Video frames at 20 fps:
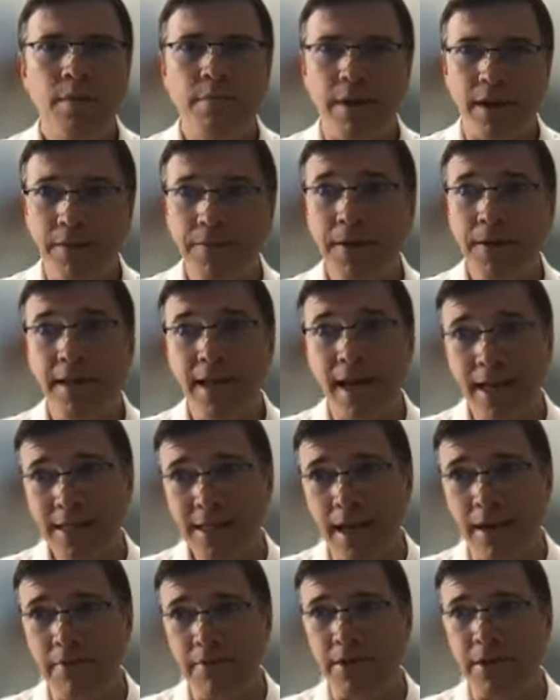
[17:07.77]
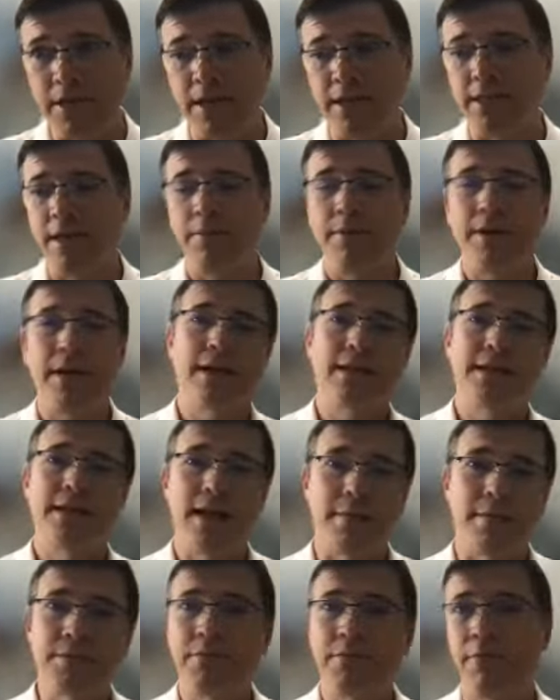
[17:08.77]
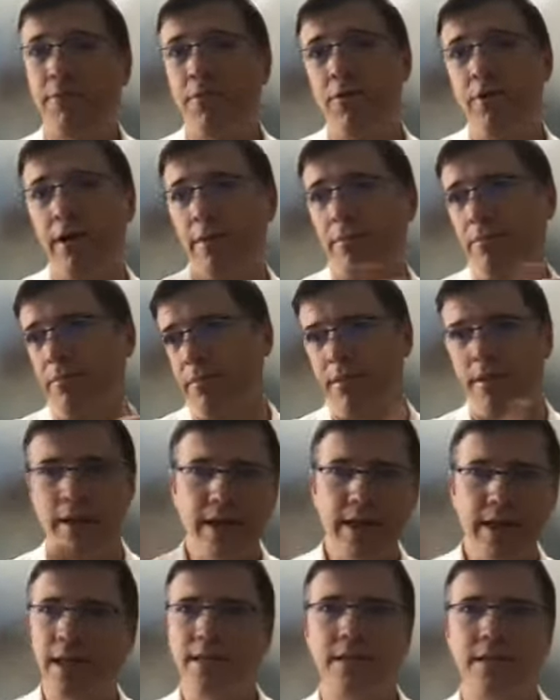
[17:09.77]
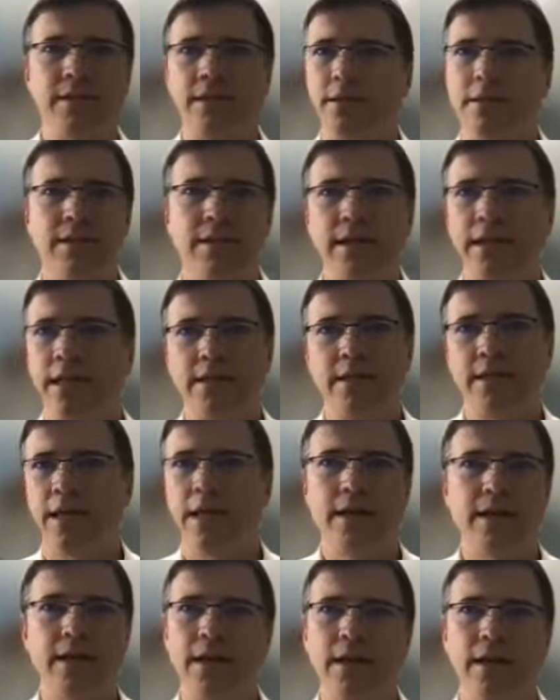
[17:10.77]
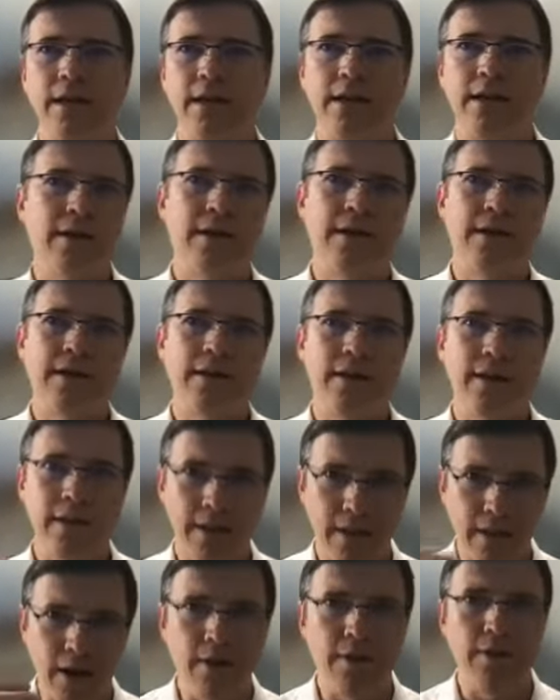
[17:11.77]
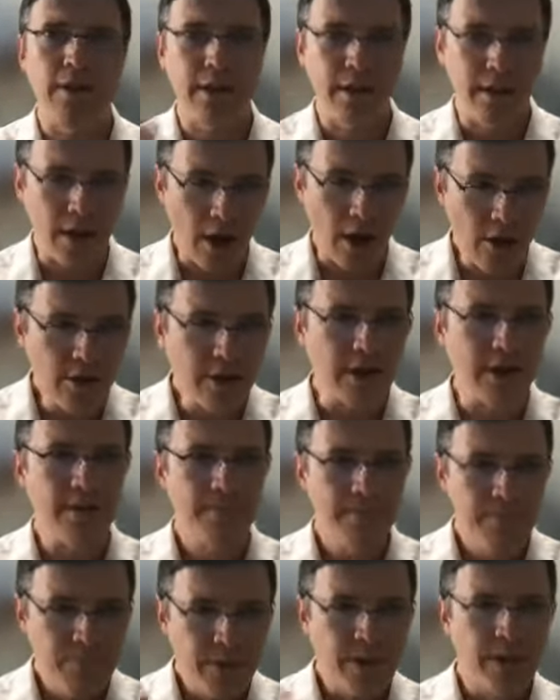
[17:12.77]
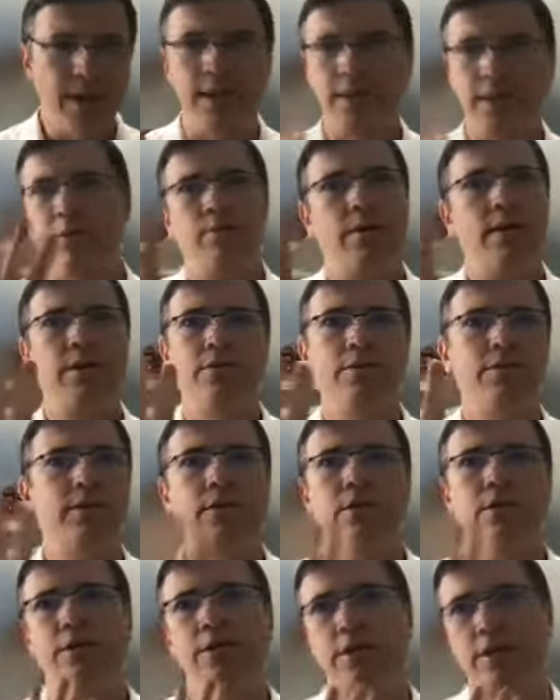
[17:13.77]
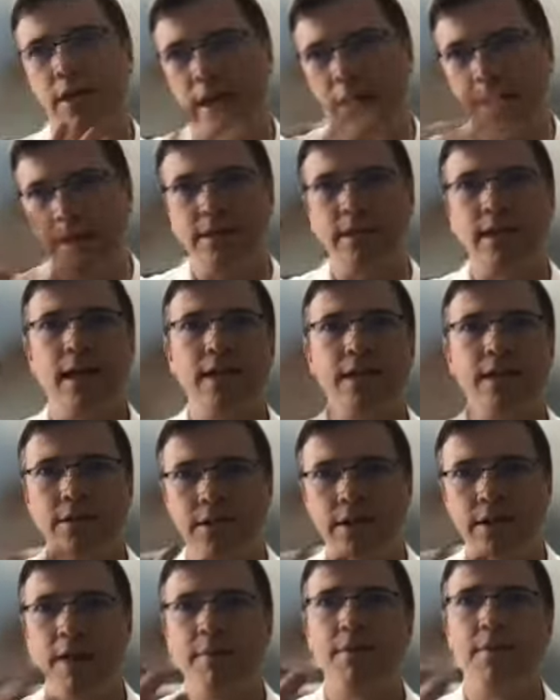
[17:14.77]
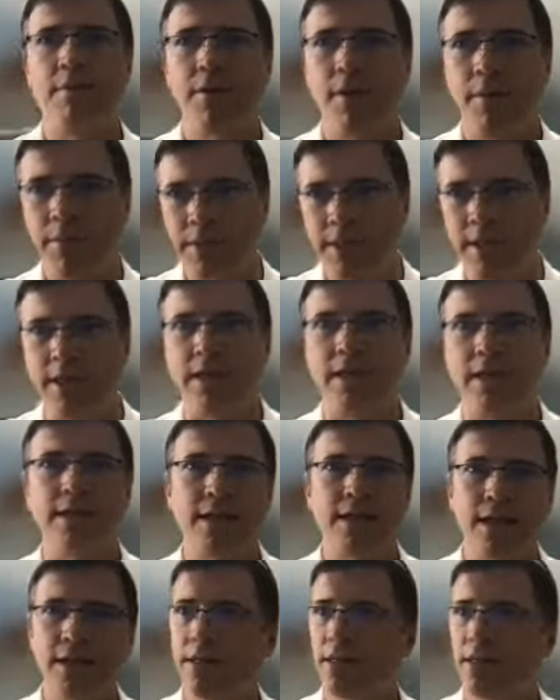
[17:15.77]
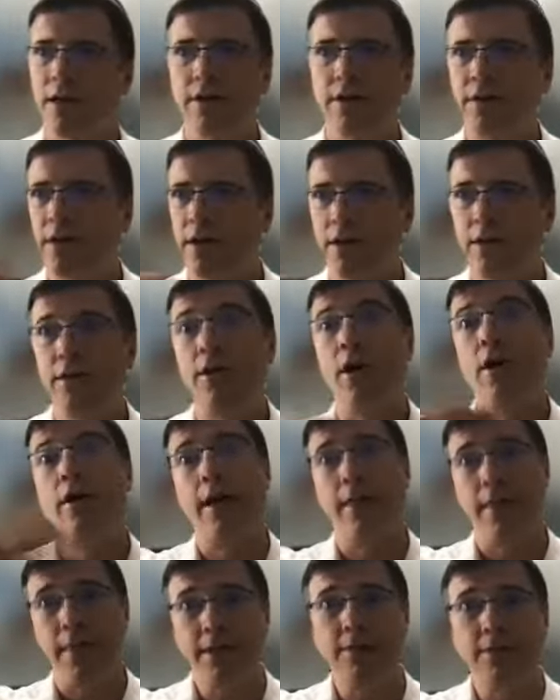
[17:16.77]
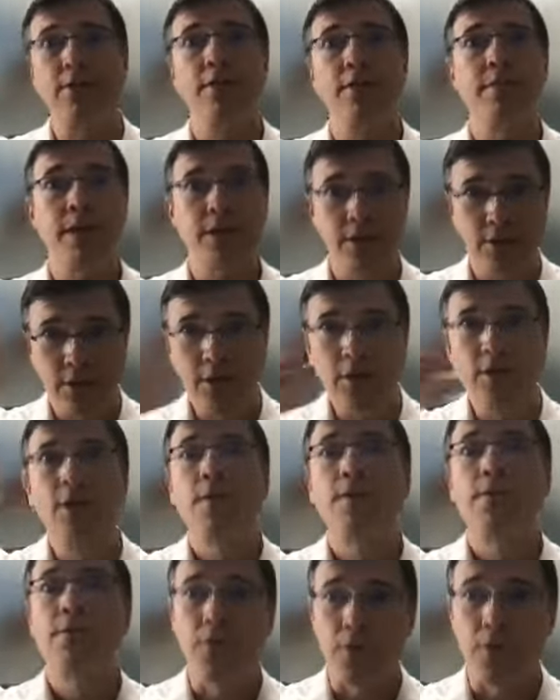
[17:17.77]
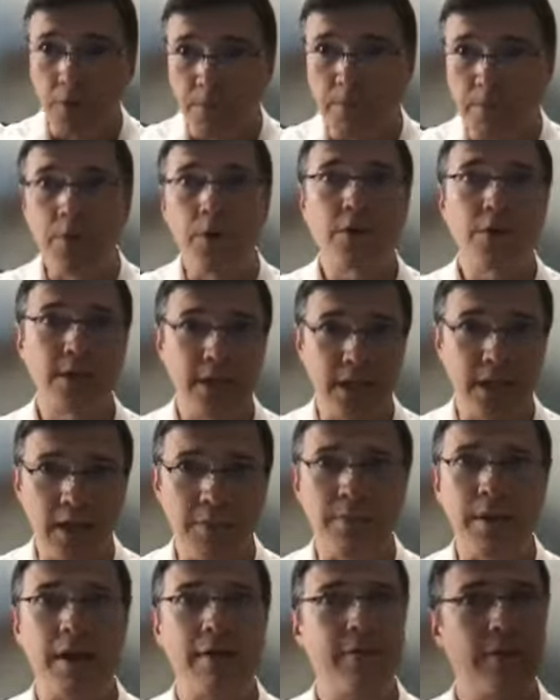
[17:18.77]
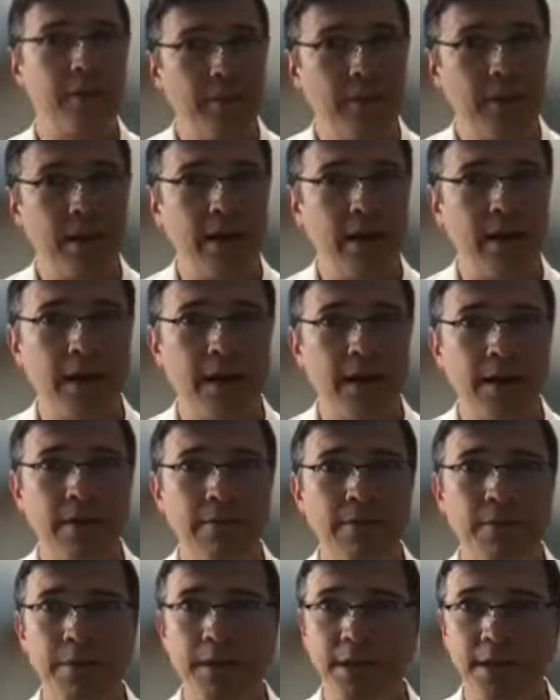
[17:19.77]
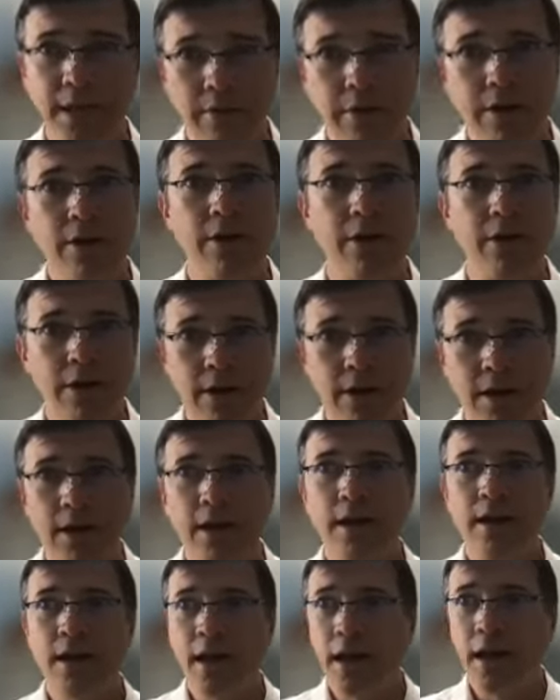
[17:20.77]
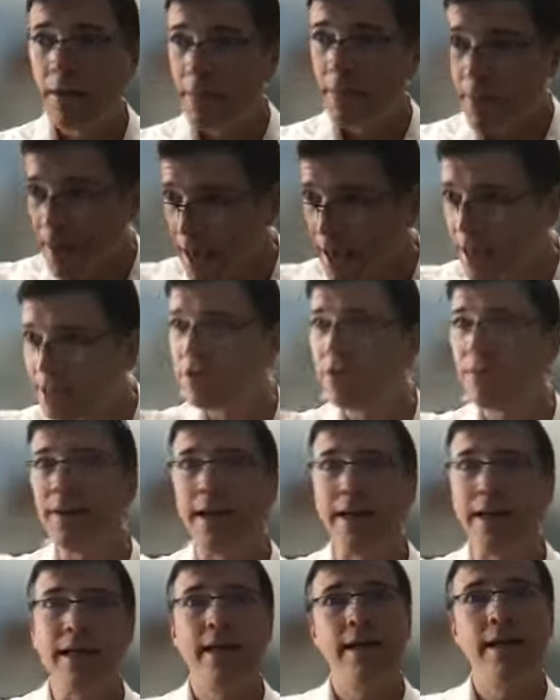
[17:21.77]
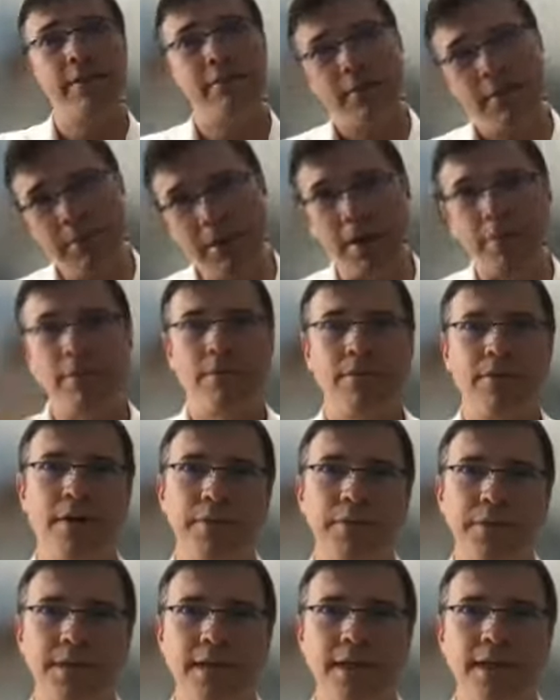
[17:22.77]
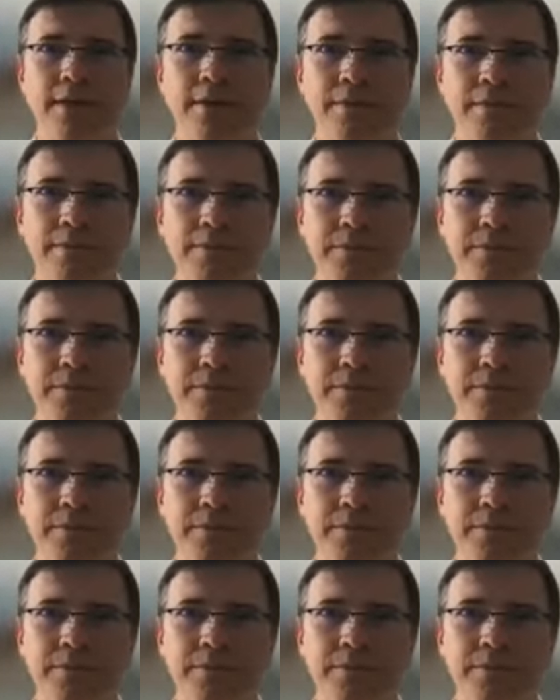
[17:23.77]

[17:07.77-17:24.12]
But if he does have it and somebody else comes before him, he doesn't he doesn't get eh, then the, uh, then the owner is the one who's, who's entitled to keep the property. He can say to the owner, okay, thanks very much for purchasing it back from the from the con. Here's your money. Give me back my property.